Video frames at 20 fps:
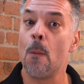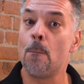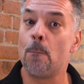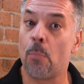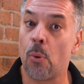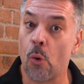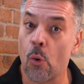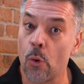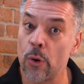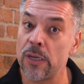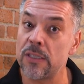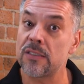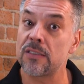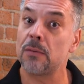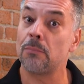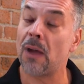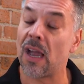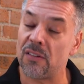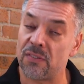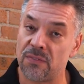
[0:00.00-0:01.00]

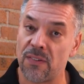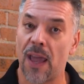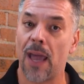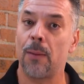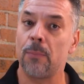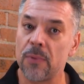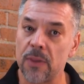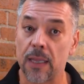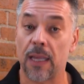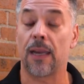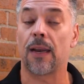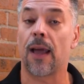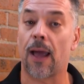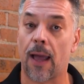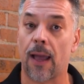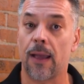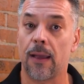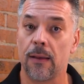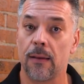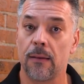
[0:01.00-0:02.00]
poisoned my family and
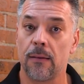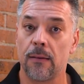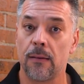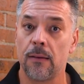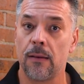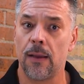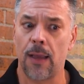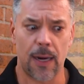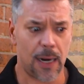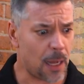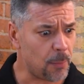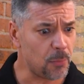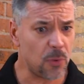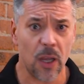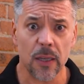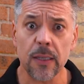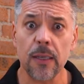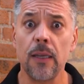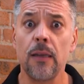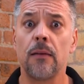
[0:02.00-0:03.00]
I. And I'm
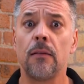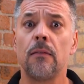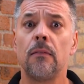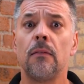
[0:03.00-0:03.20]
lucky.